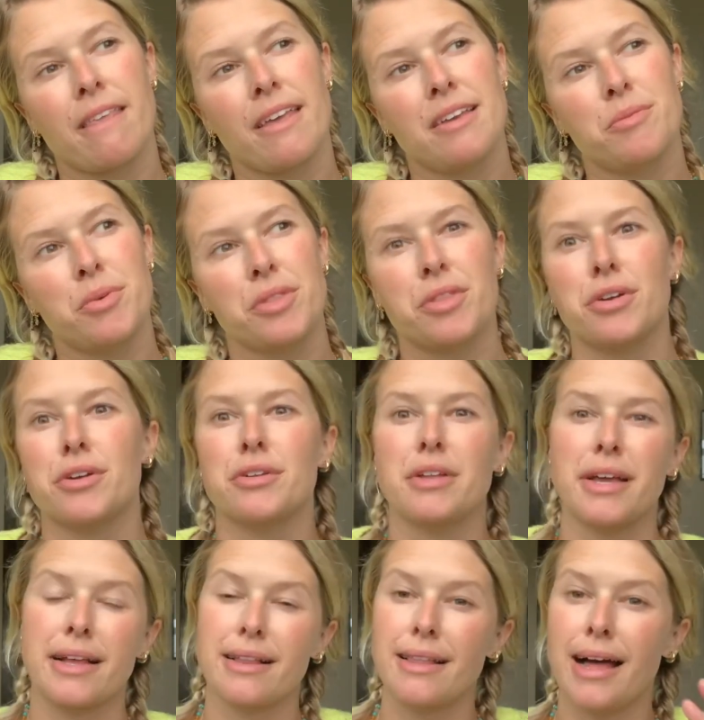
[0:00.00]
with their
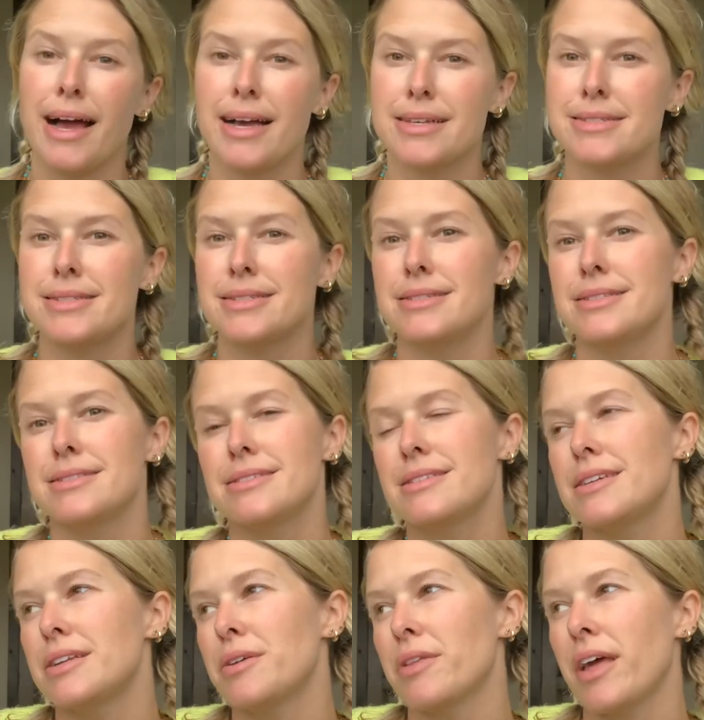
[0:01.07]
like class and,
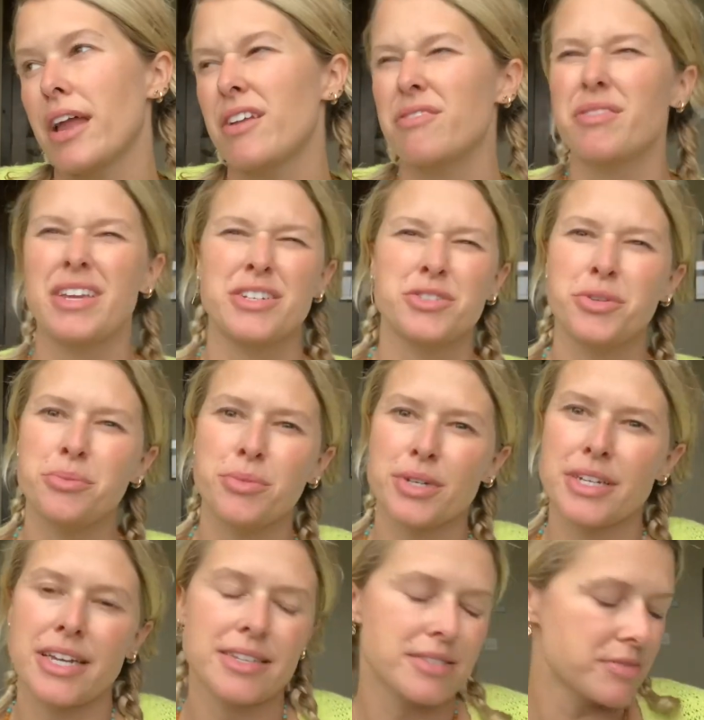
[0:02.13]
you know, they had like two more
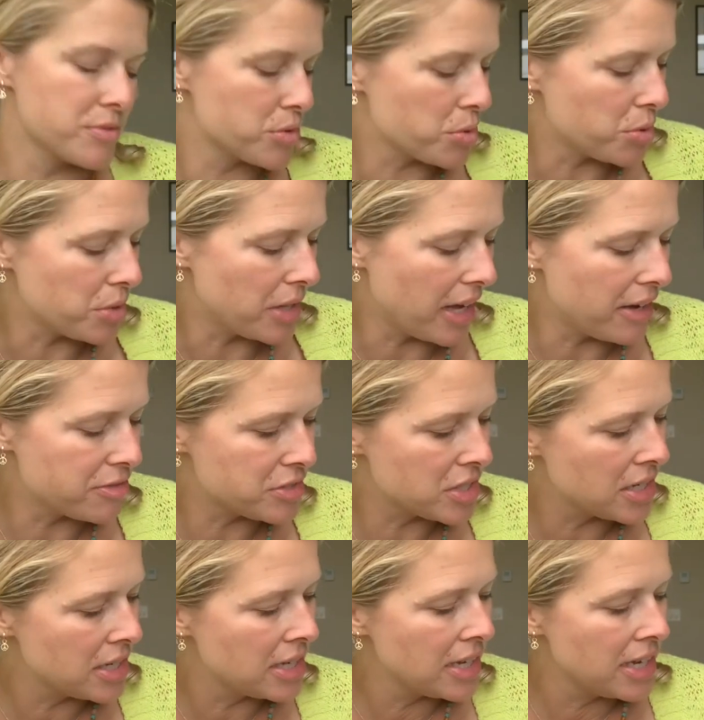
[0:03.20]
days of school left.
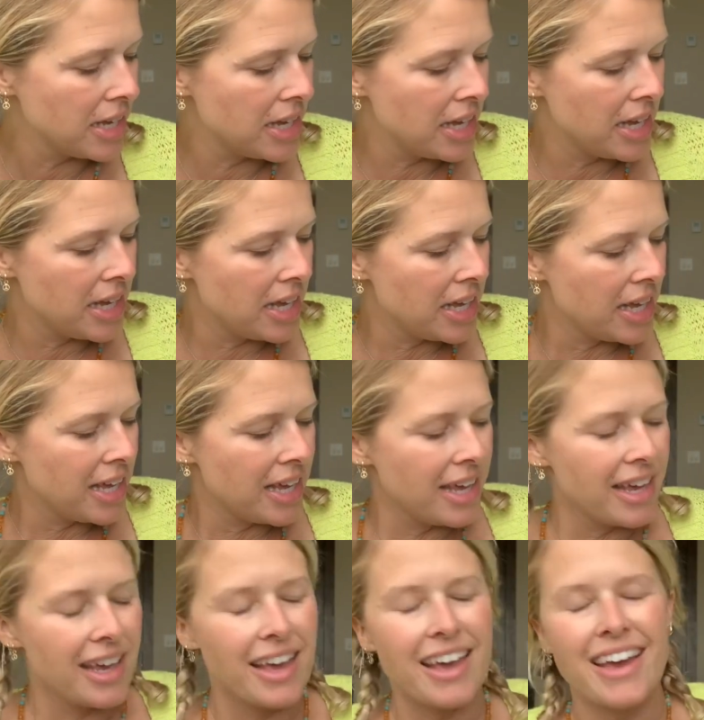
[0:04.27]

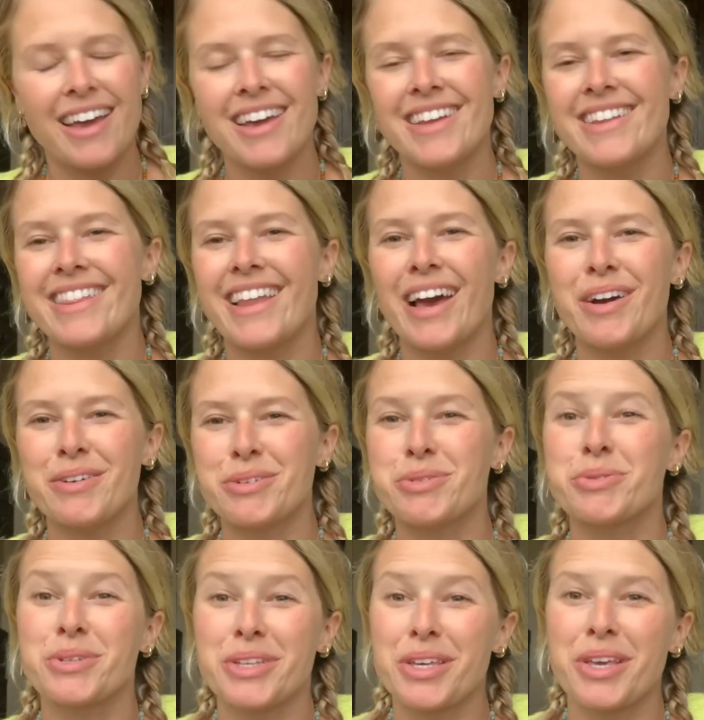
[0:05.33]
And that was
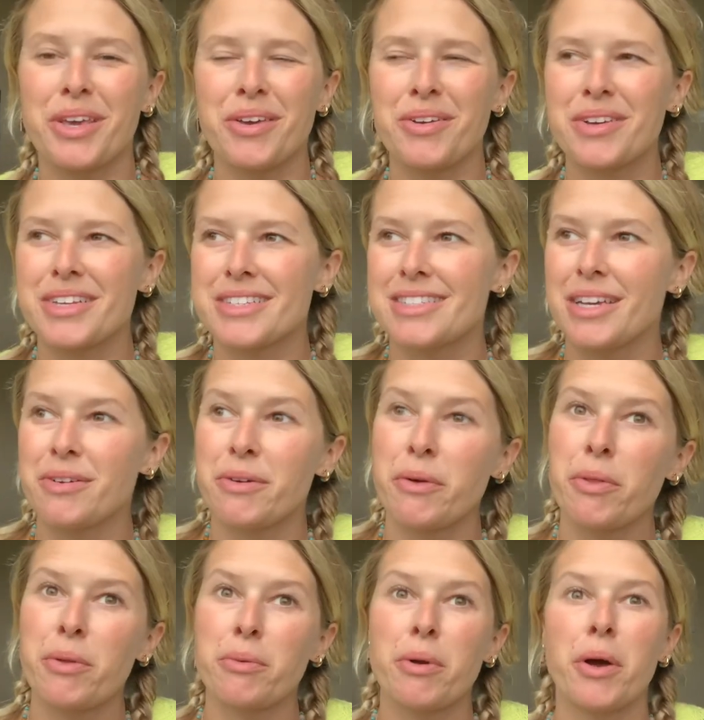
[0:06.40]
really cute because they were on
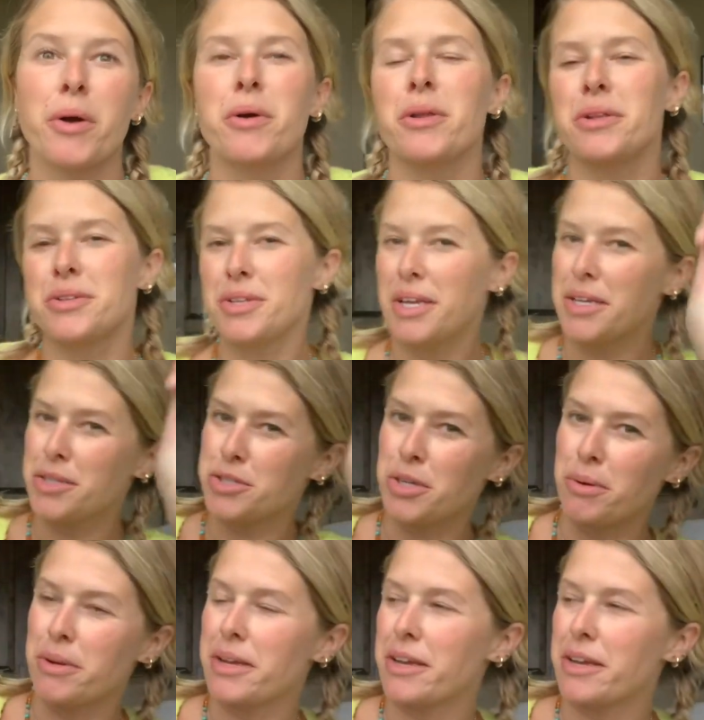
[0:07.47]
the road and like showing